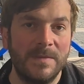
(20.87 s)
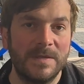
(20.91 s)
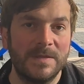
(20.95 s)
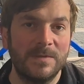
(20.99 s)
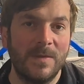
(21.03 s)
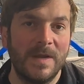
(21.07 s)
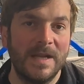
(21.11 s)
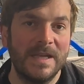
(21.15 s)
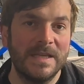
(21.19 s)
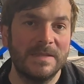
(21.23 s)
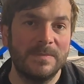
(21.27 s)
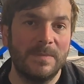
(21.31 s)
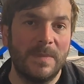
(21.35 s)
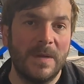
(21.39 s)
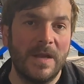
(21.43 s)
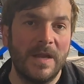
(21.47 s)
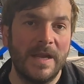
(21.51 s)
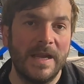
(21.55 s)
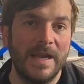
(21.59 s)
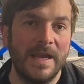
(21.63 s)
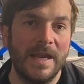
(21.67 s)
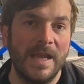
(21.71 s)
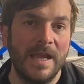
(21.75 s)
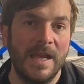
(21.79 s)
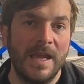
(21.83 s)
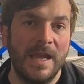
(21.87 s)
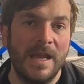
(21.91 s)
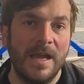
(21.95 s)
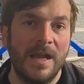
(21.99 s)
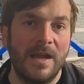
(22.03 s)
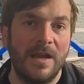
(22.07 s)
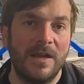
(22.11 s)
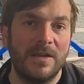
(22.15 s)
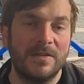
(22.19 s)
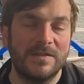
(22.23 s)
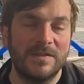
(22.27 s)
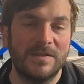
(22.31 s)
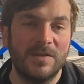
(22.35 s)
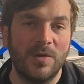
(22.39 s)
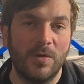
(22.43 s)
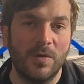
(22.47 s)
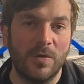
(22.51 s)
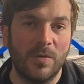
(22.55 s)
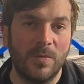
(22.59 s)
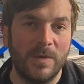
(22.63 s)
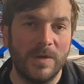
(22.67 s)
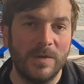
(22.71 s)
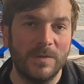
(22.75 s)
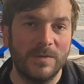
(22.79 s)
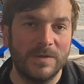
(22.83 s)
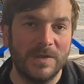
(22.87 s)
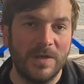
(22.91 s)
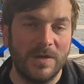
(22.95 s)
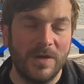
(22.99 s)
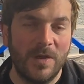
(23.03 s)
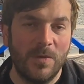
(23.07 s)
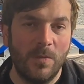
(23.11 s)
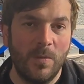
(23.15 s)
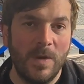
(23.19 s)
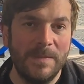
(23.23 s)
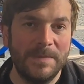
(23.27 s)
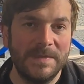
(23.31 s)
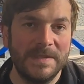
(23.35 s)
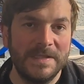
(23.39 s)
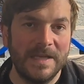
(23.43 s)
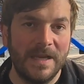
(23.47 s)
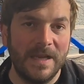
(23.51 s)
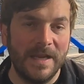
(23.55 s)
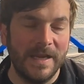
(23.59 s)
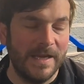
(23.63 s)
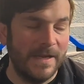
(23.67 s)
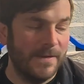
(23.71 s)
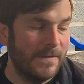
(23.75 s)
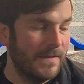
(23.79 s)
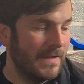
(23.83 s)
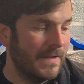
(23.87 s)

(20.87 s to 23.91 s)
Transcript: as well as buying our stock wheels on our website.